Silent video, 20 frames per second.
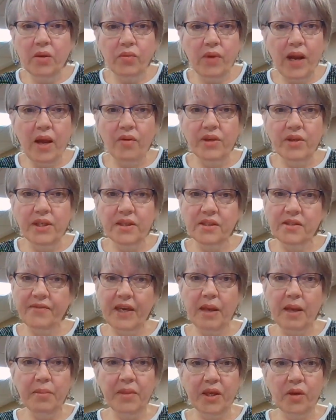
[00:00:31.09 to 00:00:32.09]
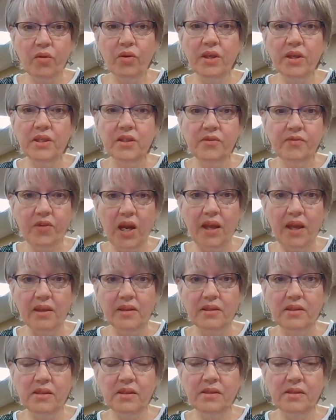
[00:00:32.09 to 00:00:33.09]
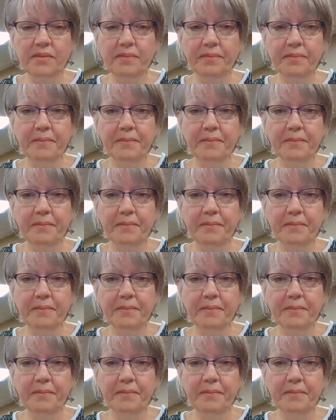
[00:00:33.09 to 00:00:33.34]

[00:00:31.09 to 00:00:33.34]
around his family or his friends.